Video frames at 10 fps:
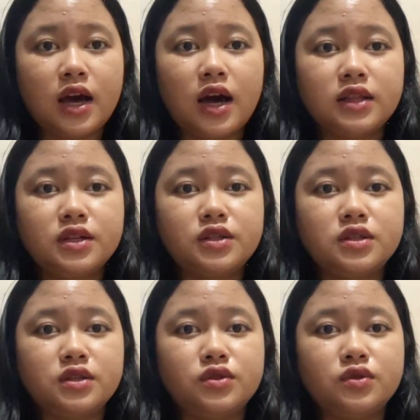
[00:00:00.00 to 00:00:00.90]
Under
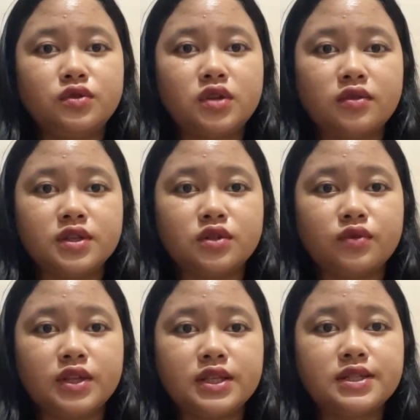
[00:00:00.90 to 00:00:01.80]
the
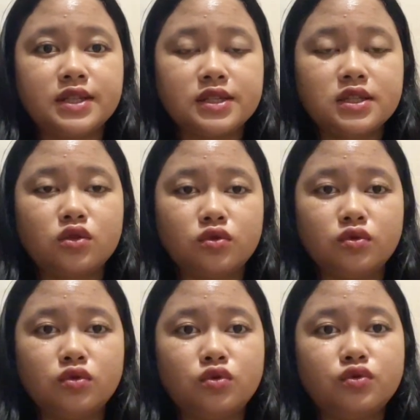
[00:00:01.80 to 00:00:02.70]
2026 to
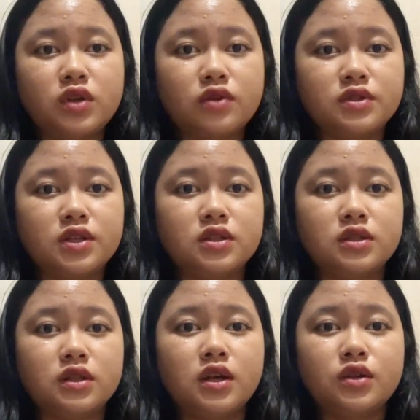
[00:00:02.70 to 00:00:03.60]

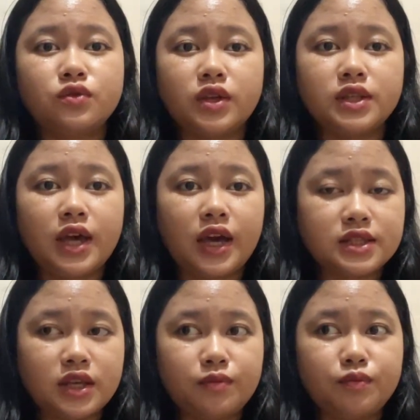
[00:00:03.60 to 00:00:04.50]

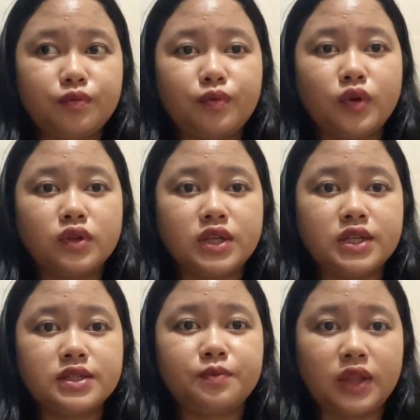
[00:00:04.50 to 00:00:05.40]
2028
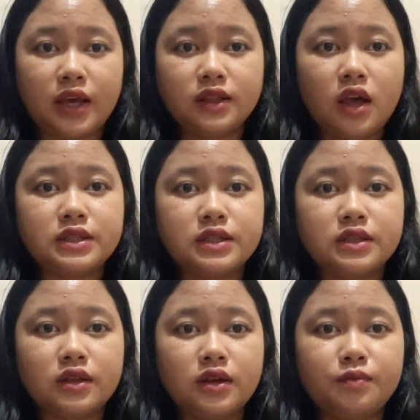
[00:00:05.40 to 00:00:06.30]
police plan,
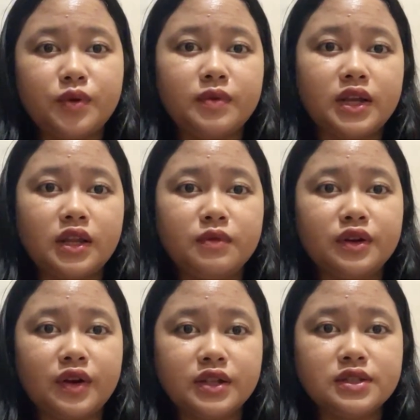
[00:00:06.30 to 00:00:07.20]
permanent
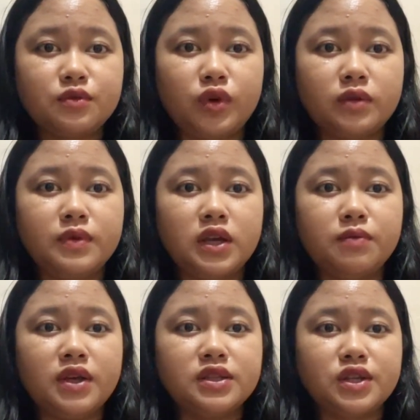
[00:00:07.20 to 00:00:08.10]
immigrants will be
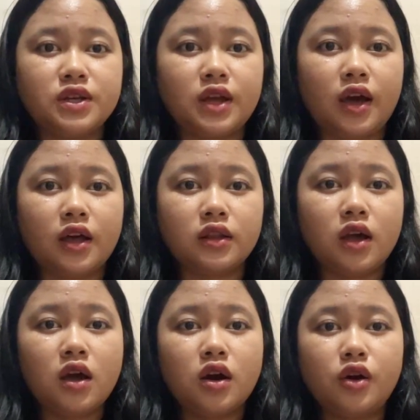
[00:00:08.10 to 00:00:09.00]
maintained
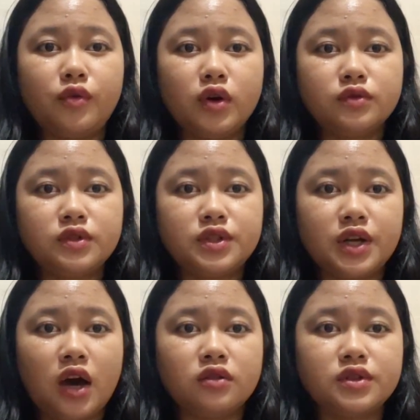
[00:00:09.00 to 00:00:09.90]
at around
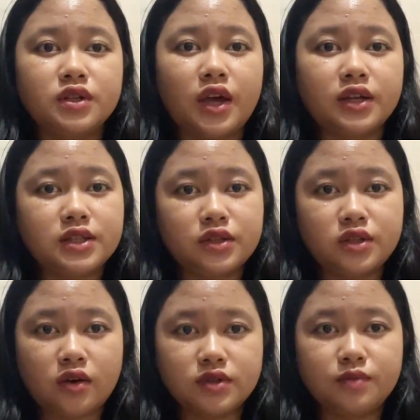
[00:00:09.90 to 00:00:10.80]

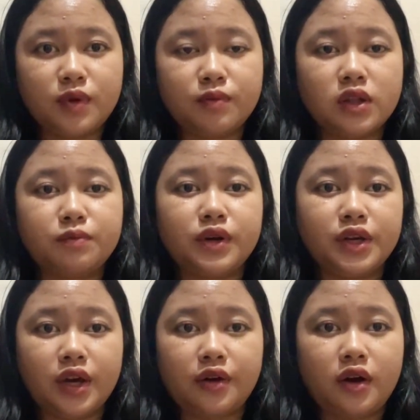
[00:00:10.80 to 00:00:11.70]
380,000 people per year,